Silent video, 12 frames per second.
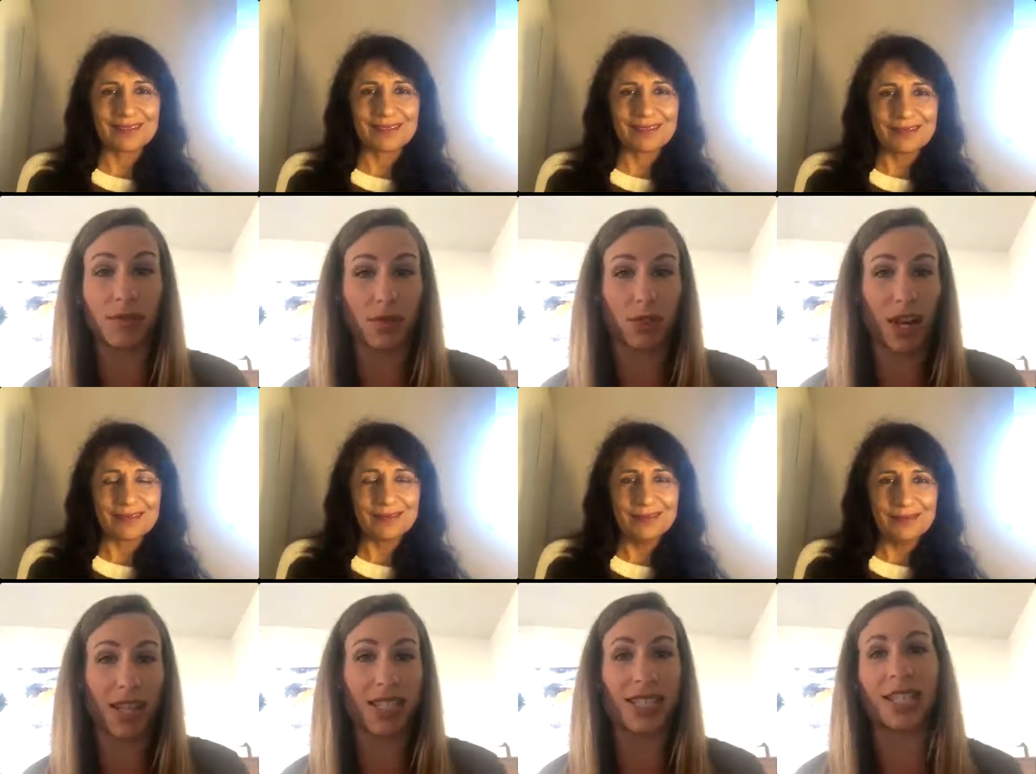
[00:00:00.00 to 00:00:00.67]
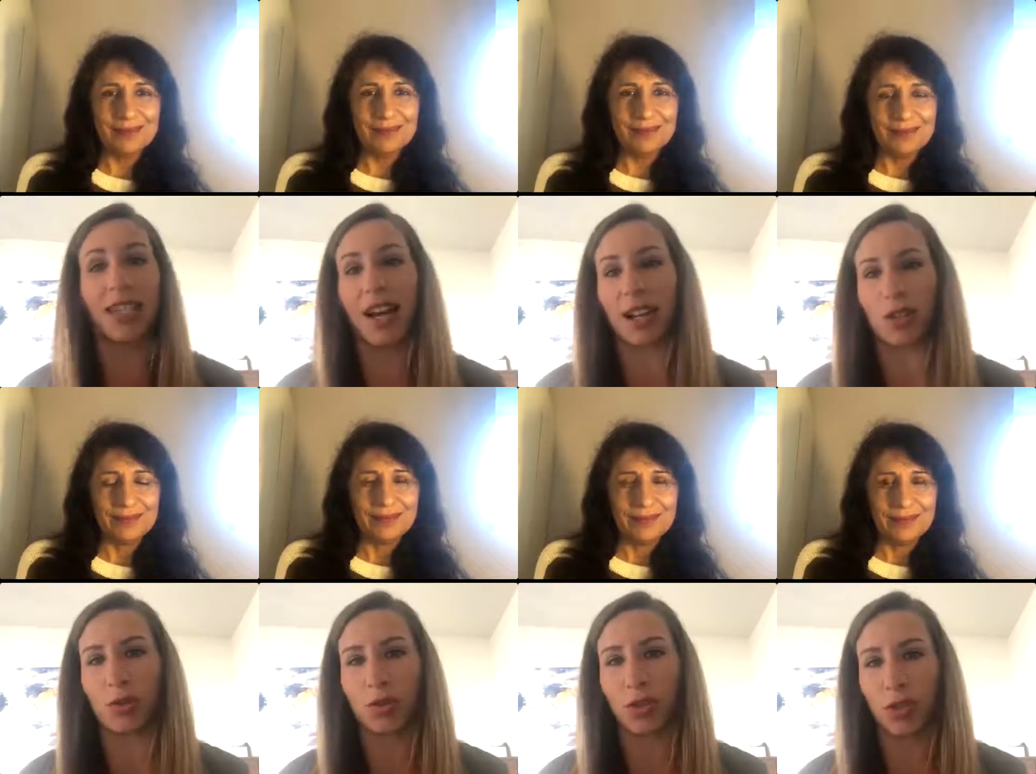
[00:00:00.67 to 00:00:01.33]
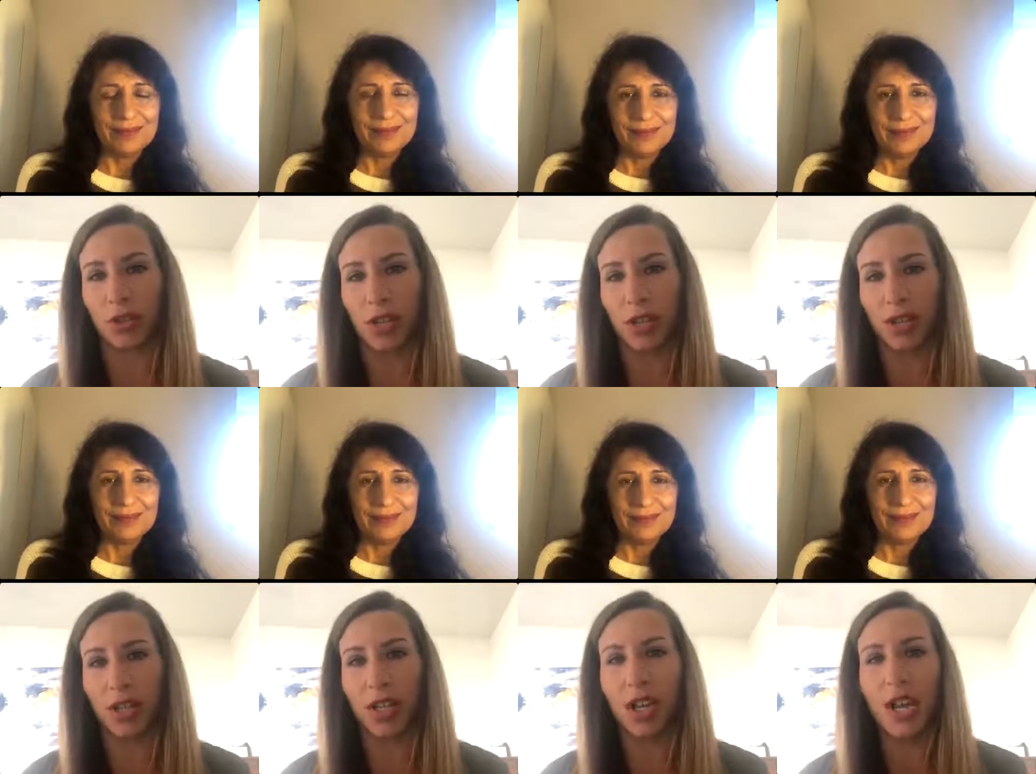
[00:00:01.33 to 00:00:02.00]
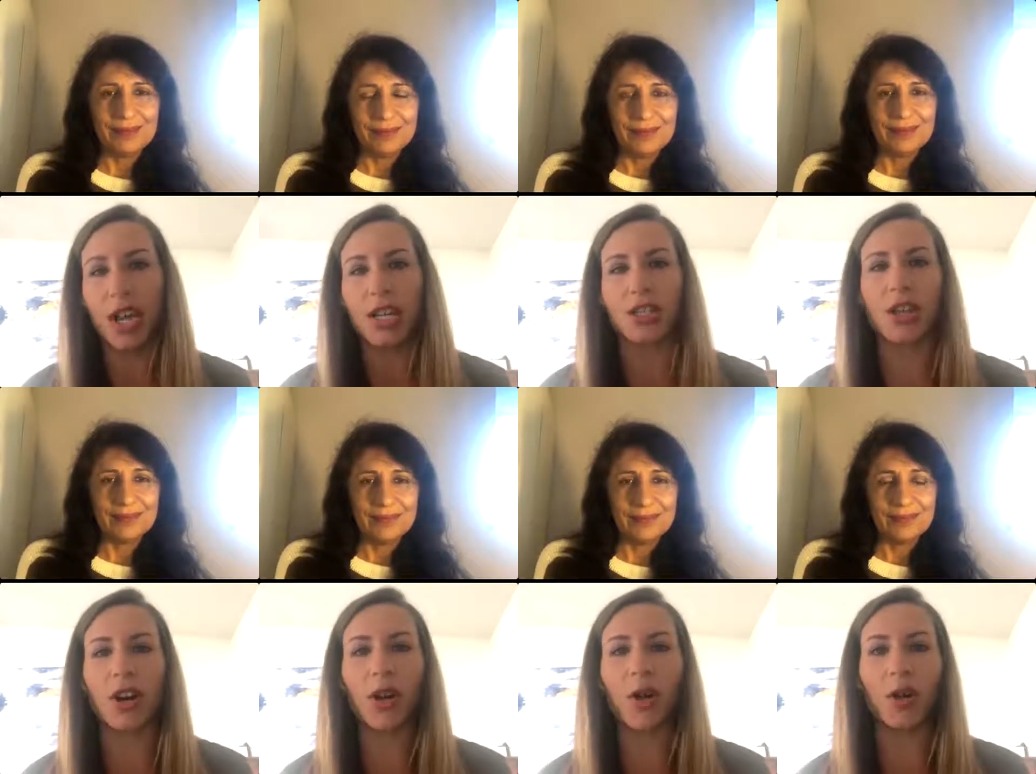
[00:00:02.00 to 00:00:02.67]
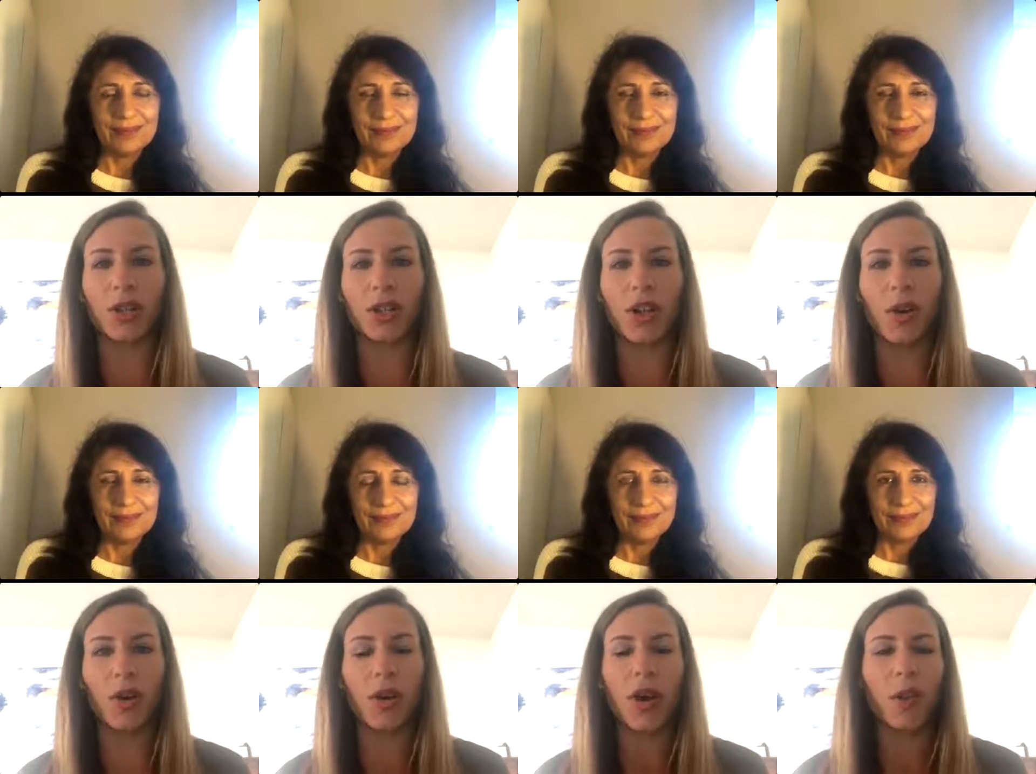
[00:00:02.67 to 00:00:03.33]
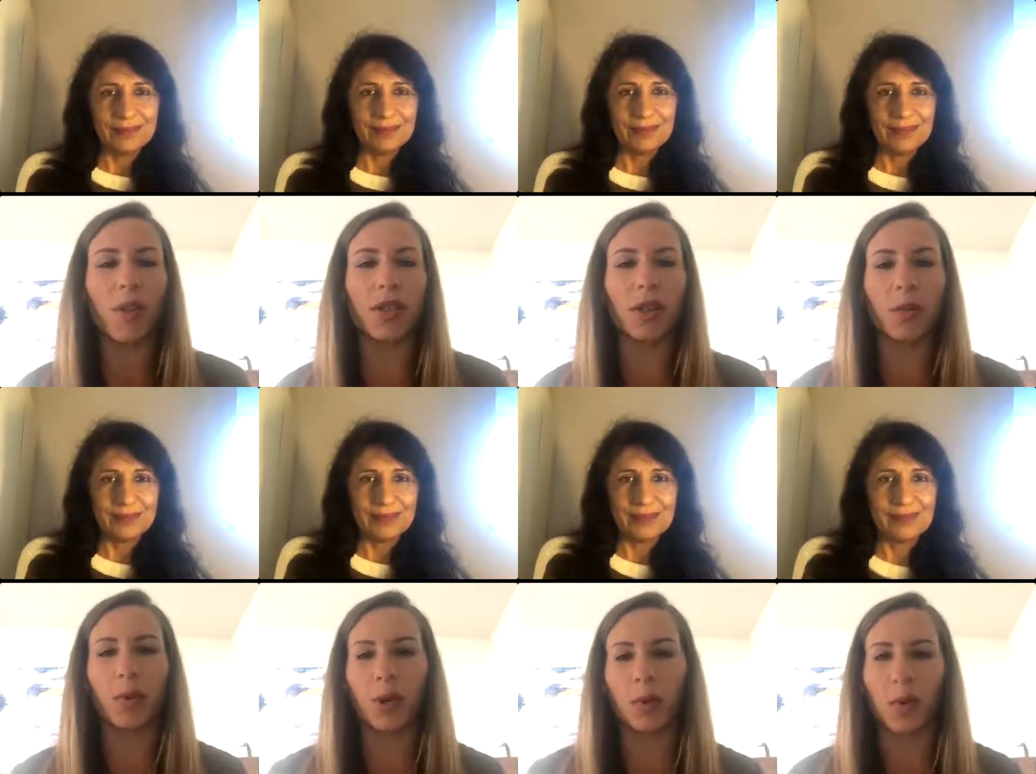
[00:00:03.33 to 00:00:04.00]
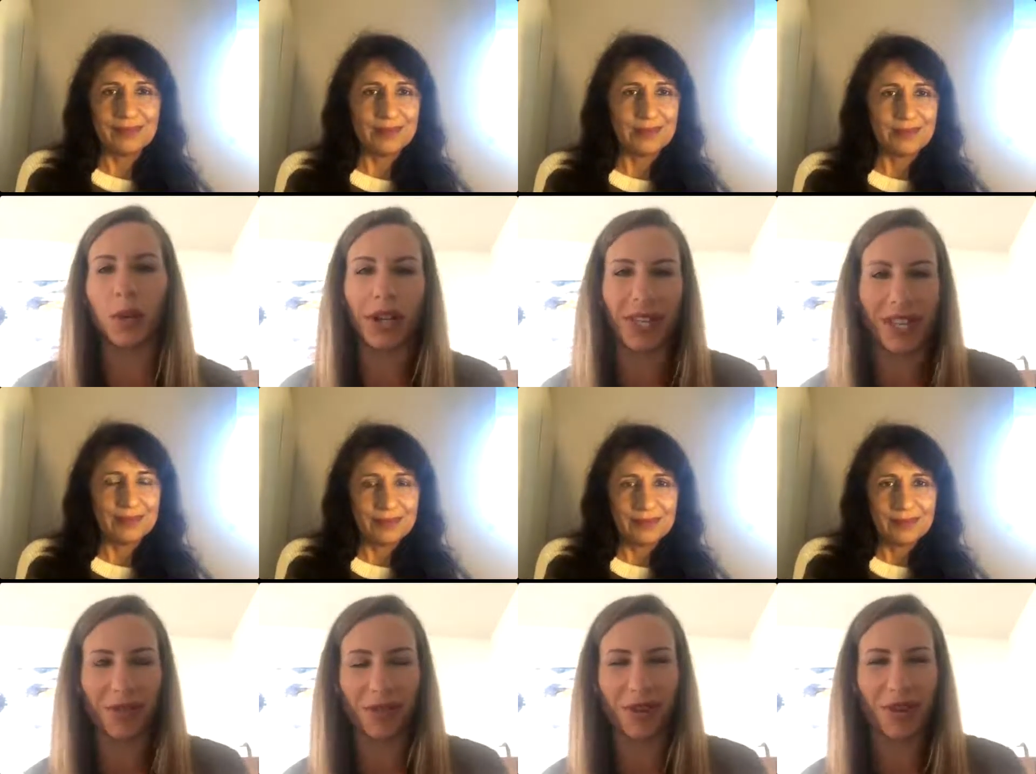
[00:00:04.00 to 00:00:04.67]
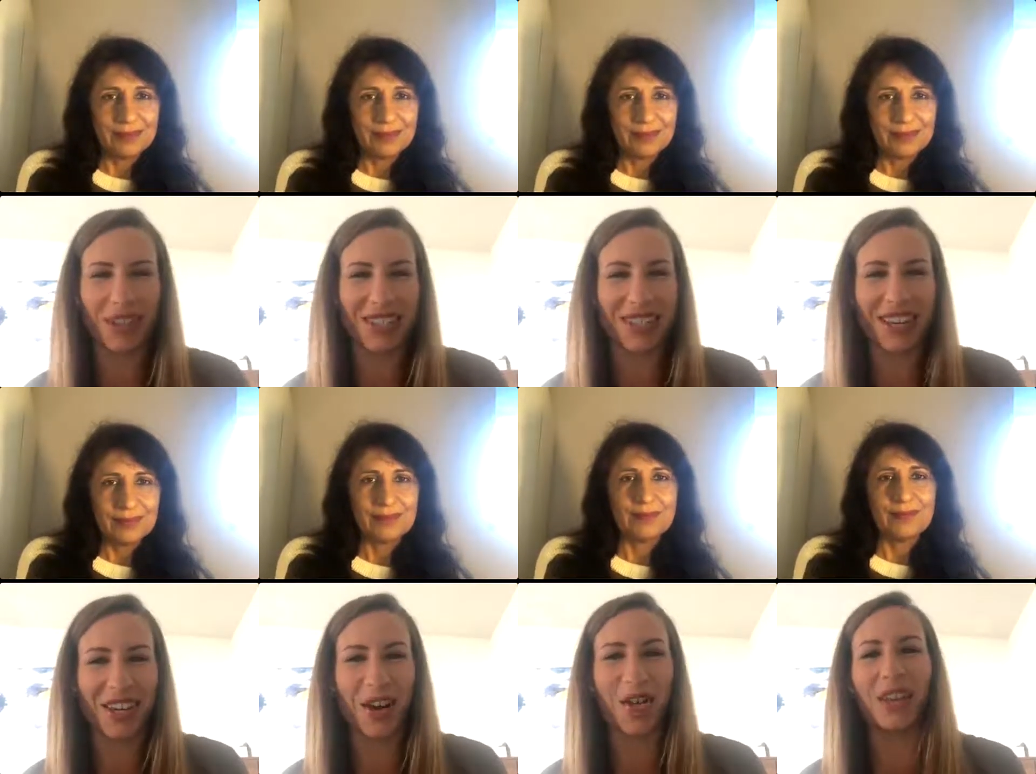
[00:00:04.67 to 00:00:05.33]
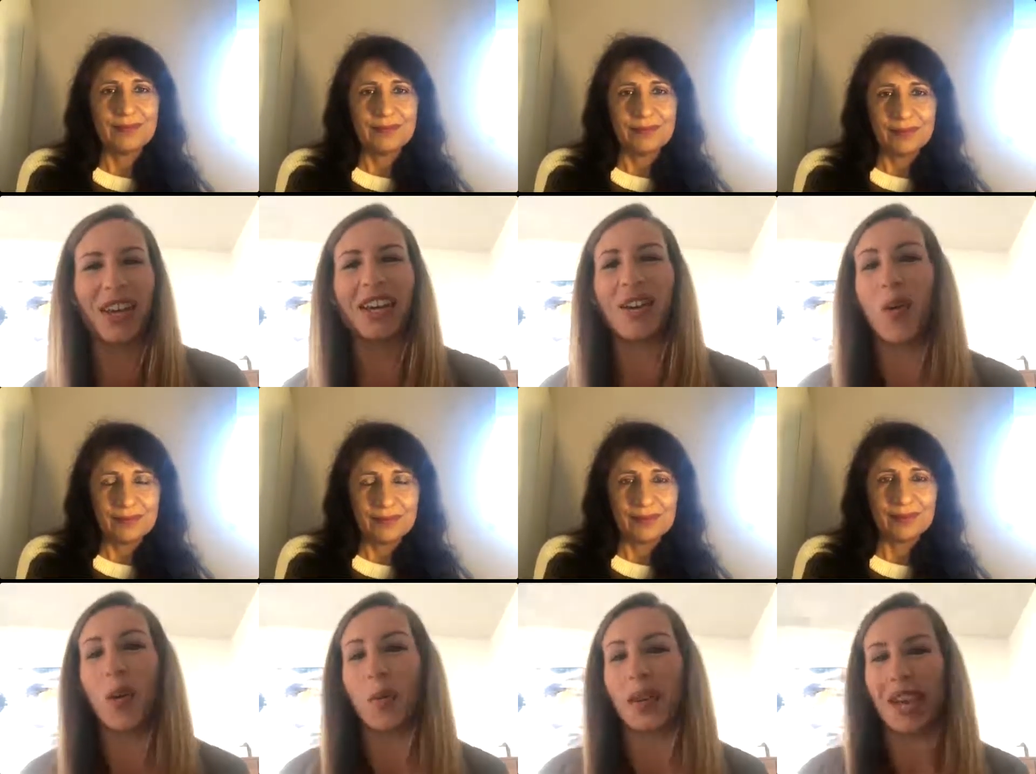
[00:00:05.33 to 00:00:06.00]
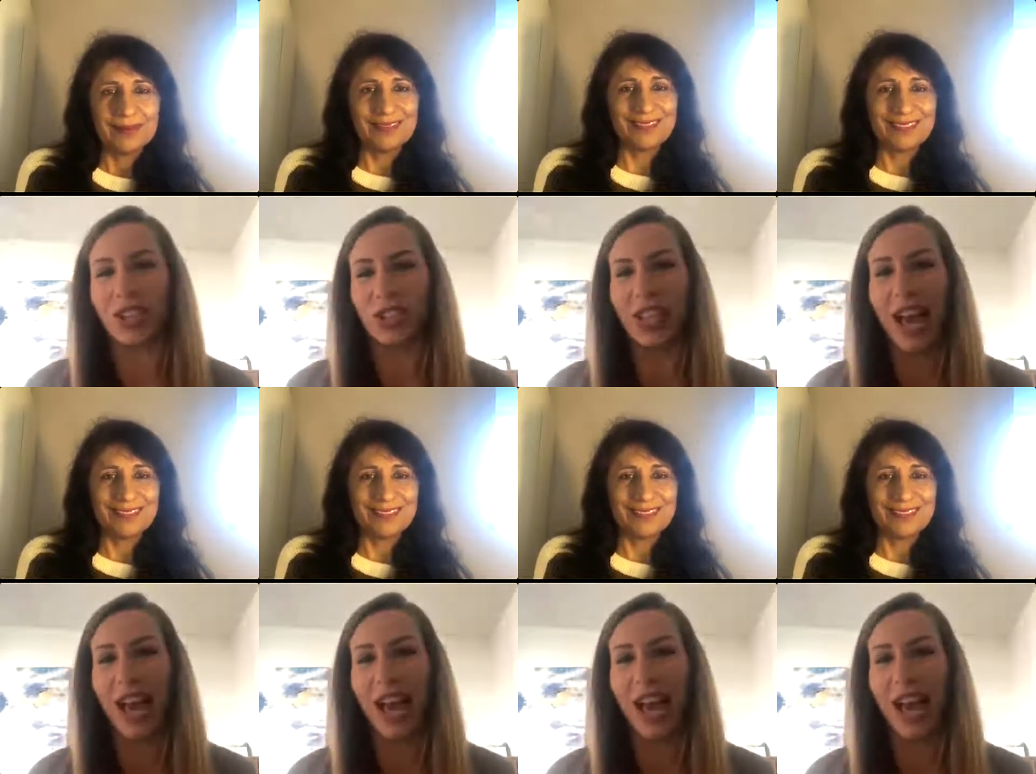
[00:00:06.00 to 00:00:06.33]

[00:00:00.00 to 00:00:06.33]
Speaker 1: stress and an actual stressor. So, you know, whether we're worrying if we're going to get COVID or we actually